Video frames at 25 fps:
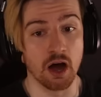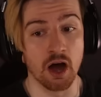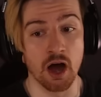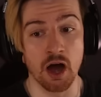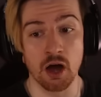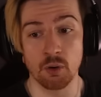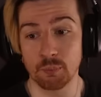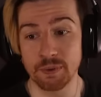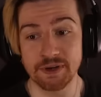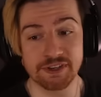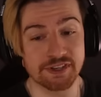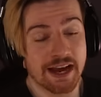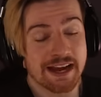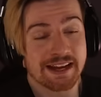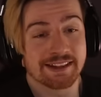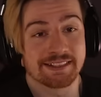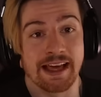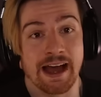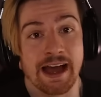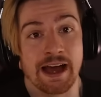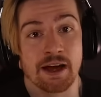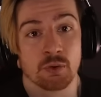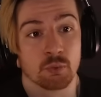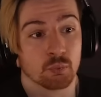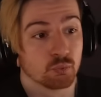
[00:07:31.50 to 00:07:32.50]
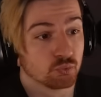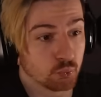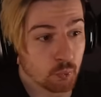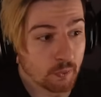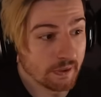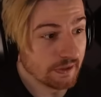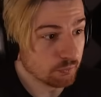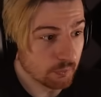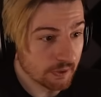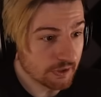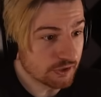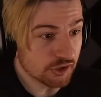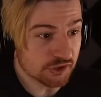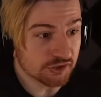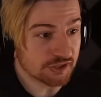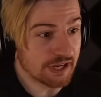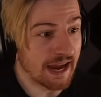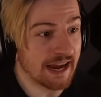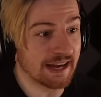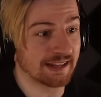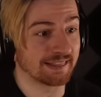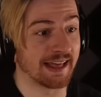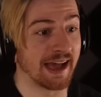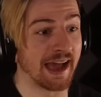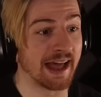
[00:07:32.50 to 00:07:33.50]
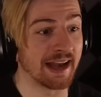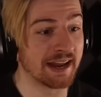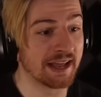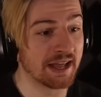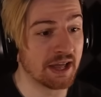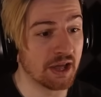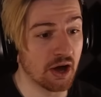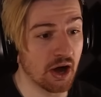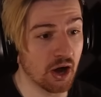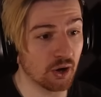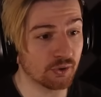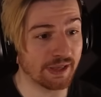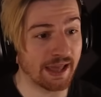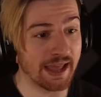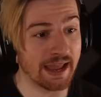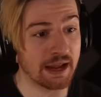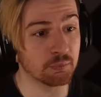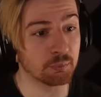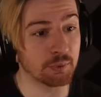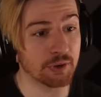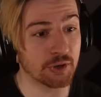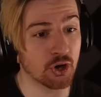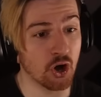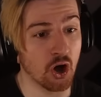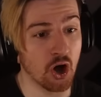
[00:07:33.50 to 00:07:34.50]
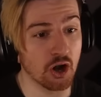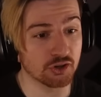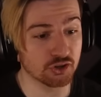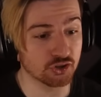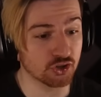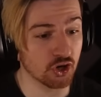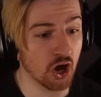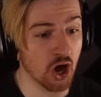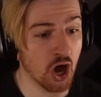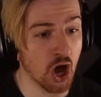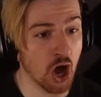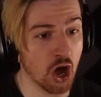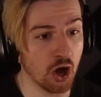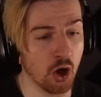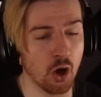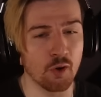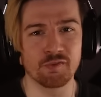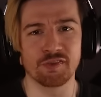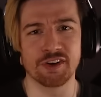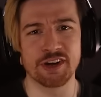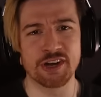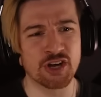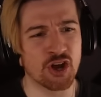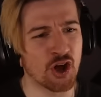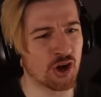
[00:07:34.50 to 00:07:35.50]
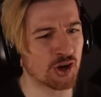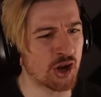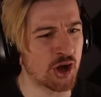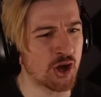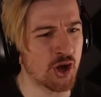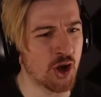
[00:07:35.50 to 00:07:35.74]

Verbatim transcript: Uh, we take that. We, we just take that. Okay, we got, uh, hopefully not an